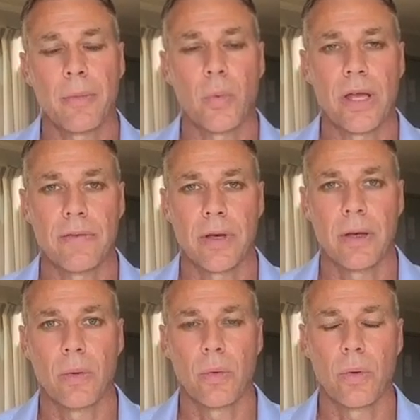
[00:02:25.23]
we have
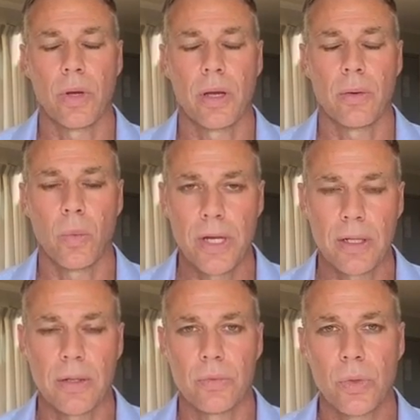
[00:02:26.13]
a
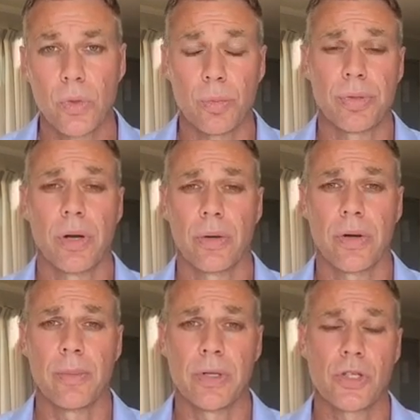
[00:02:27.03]
weekly rural
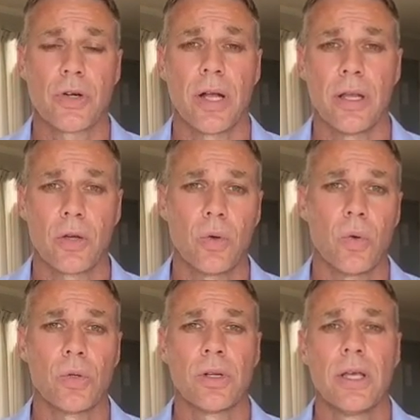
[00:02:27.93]
program in Australia
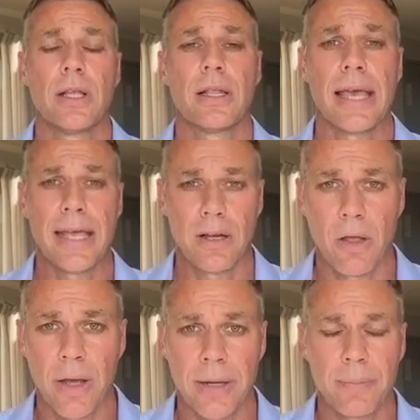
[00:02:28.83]
called
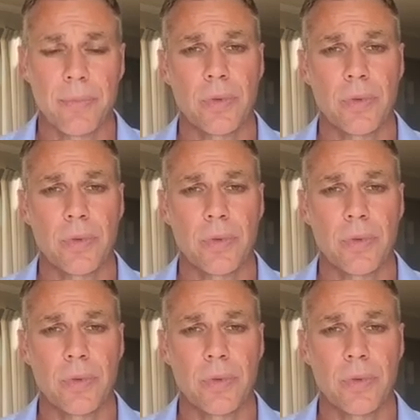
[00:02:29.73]
Landline,